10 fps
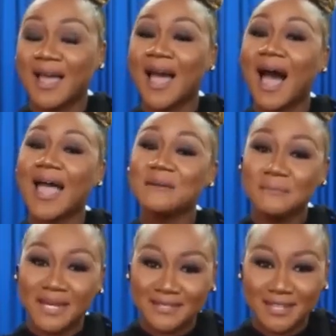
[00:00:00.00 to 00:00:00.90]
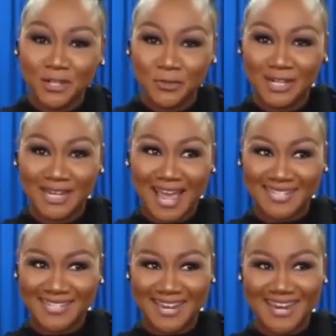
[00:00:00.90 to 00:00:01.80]
I am based in Trinidad
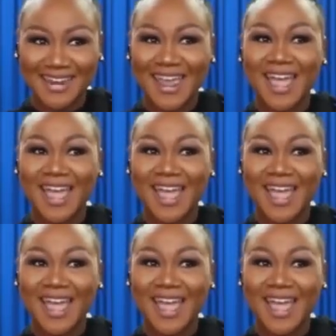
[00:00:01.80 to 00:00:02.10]
today,